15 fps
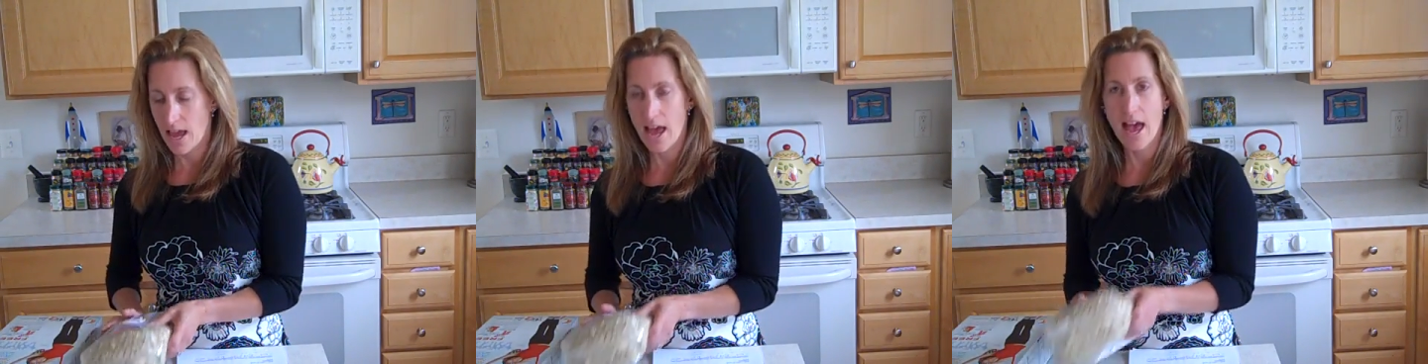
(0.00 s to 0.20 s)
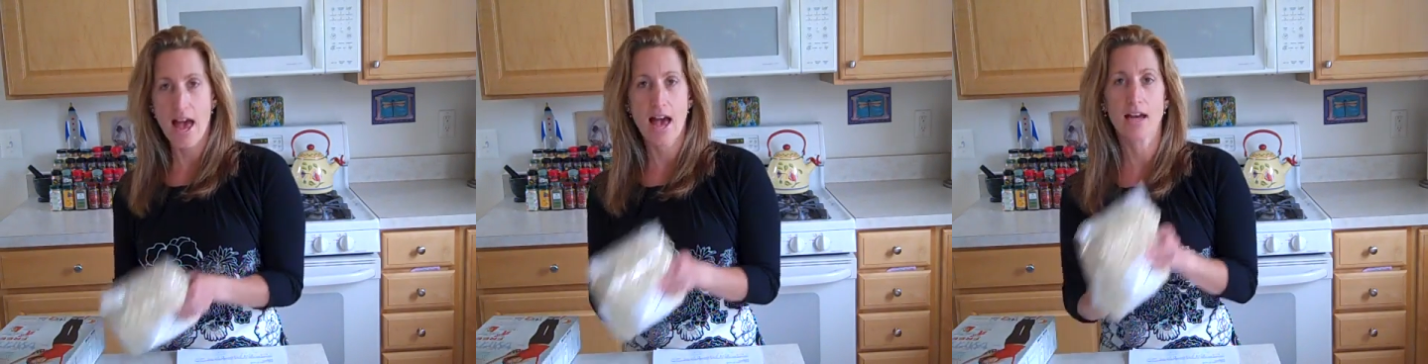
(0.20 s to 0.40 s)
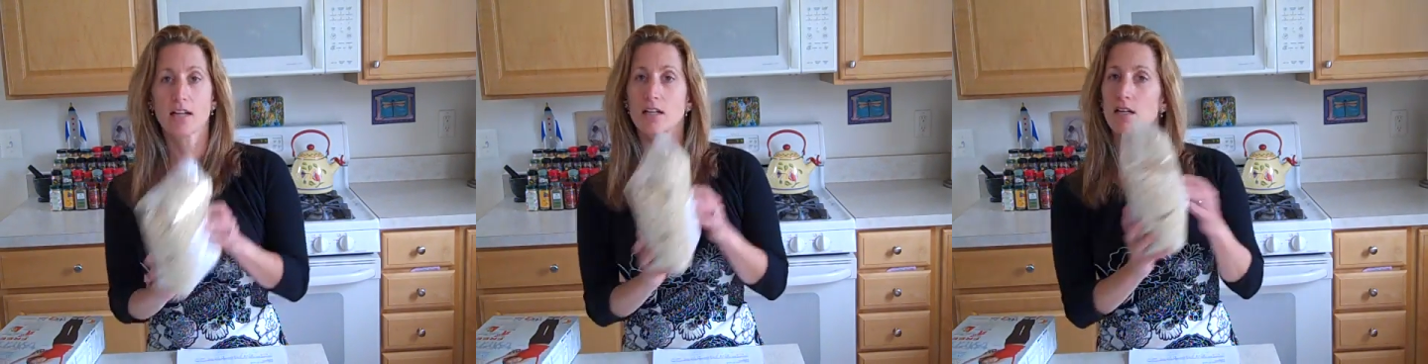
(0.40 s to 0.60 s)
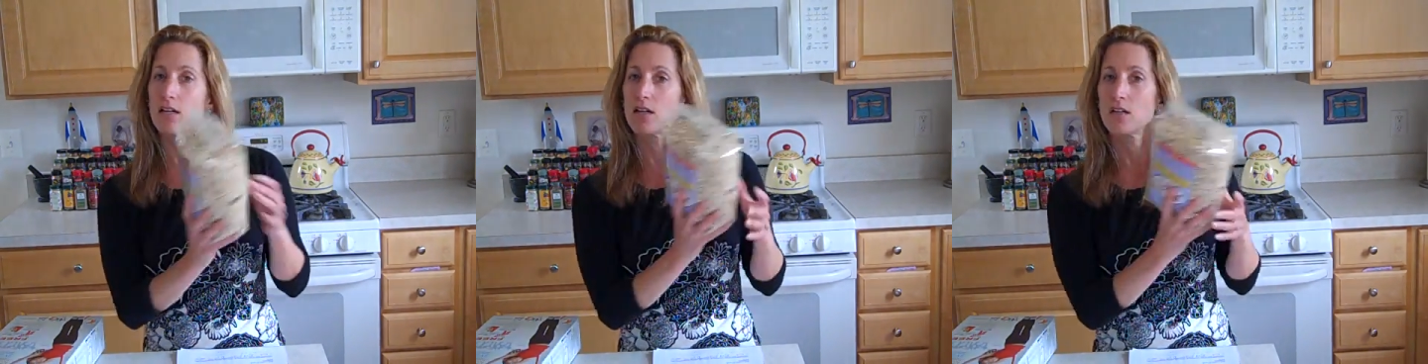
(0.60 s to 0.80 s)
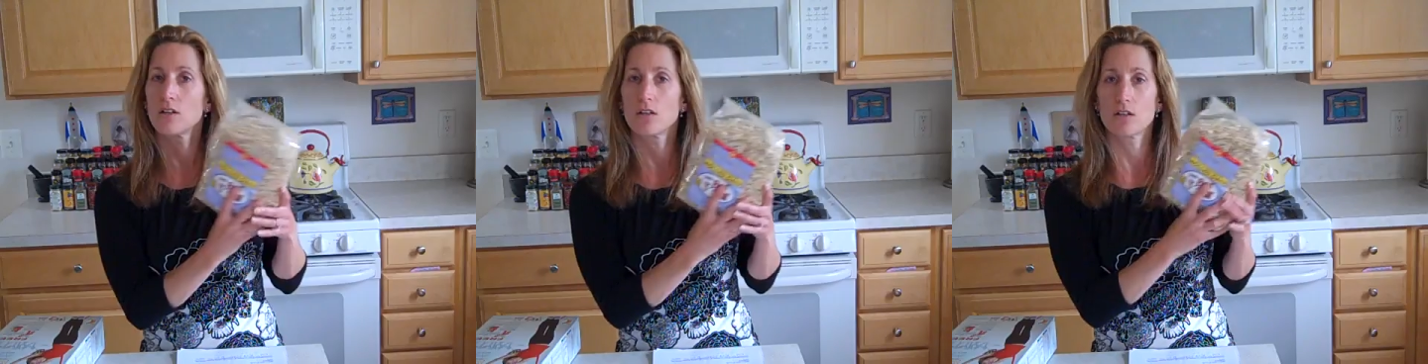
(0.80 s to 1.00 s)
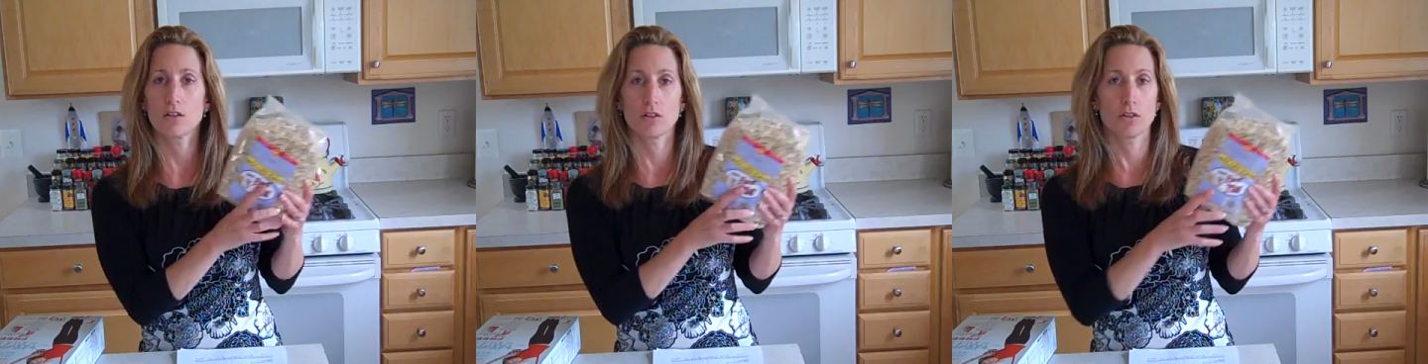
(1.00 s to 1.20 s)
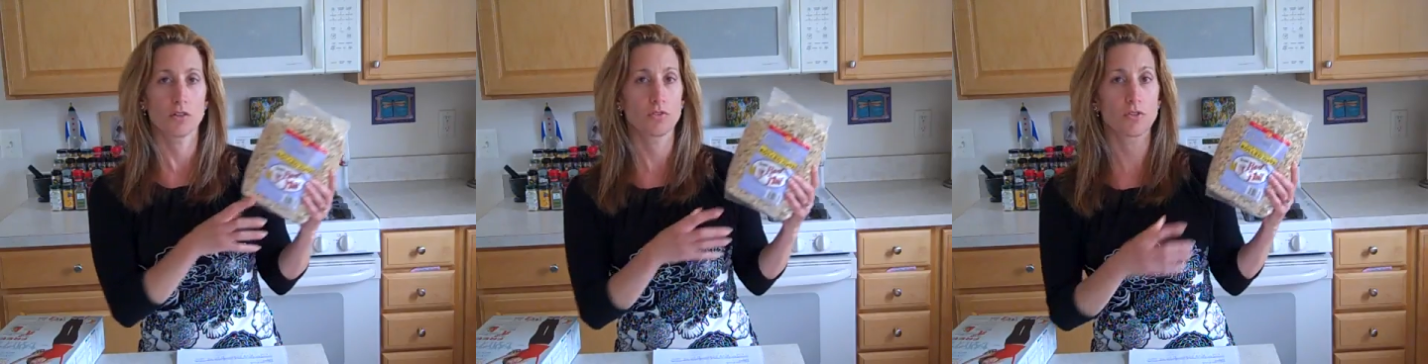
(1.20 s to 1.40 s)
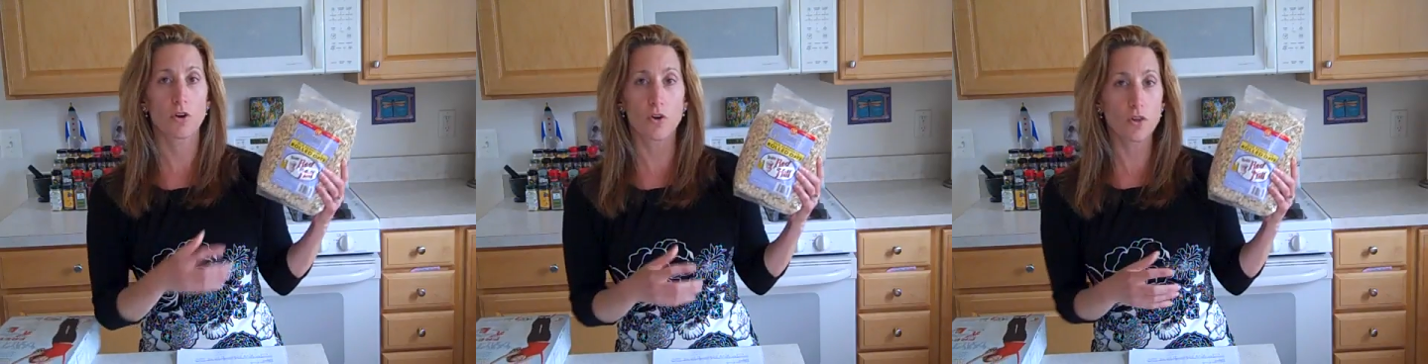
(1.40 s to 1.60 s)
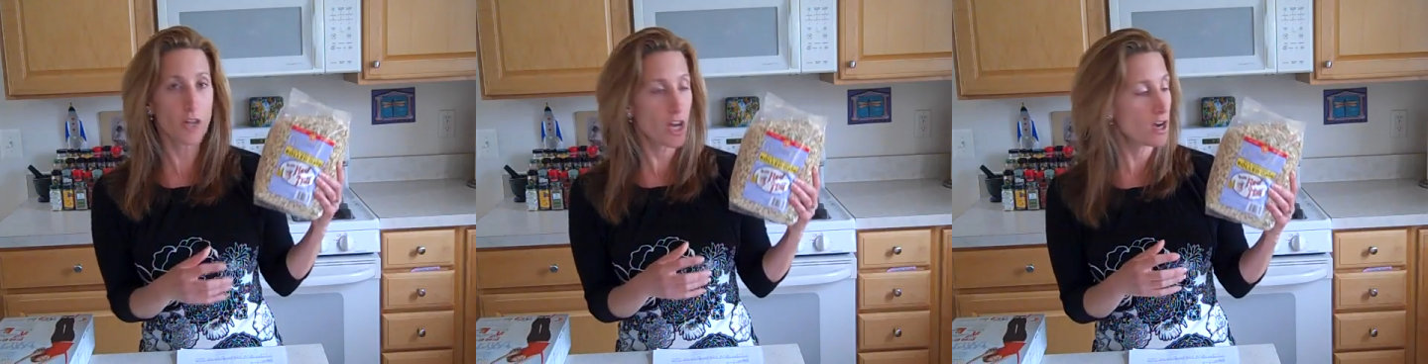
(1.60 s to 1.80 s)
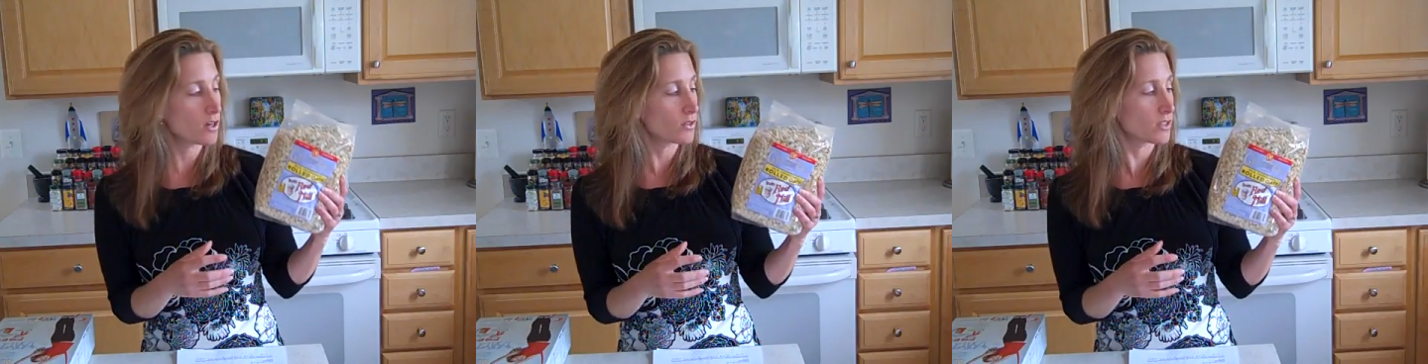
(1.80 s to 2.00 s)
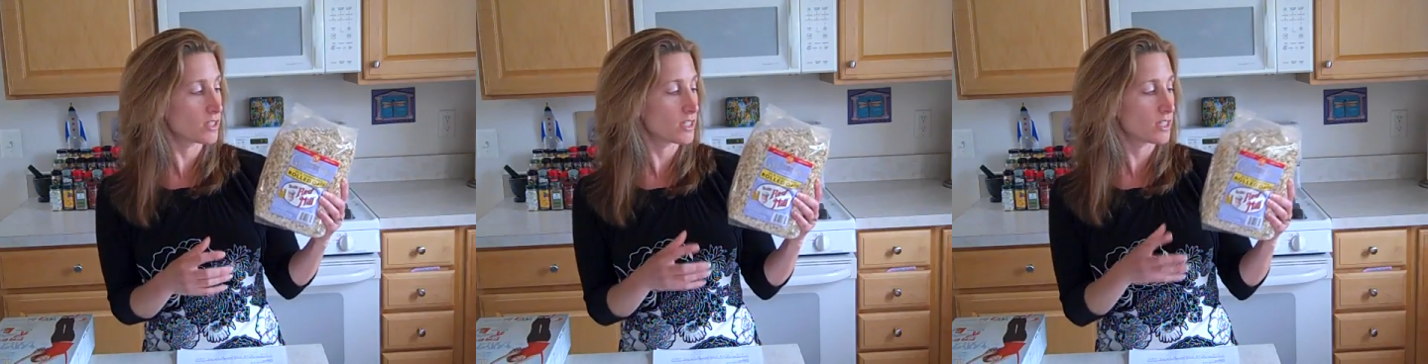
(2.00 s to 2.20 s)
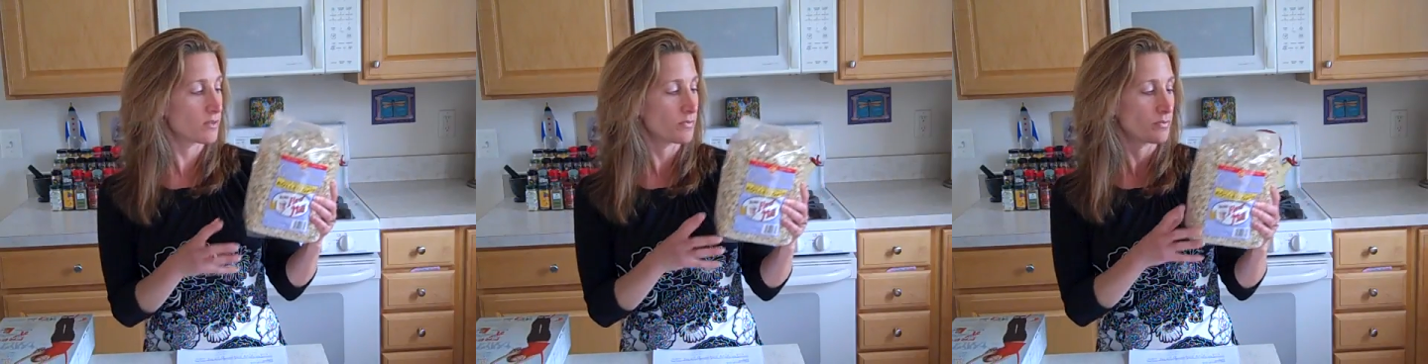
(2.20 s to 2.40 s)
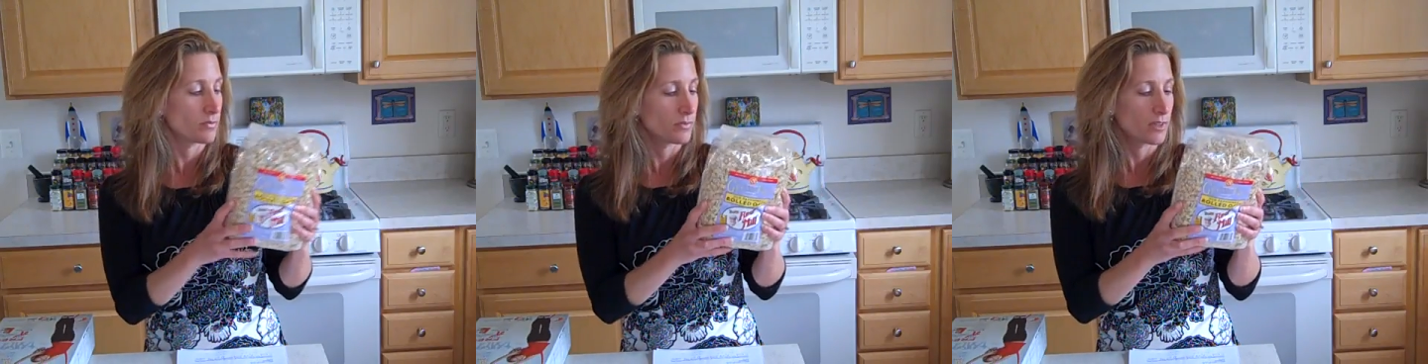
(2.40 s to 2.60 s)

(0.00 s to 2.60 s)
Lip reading: at rolled oats.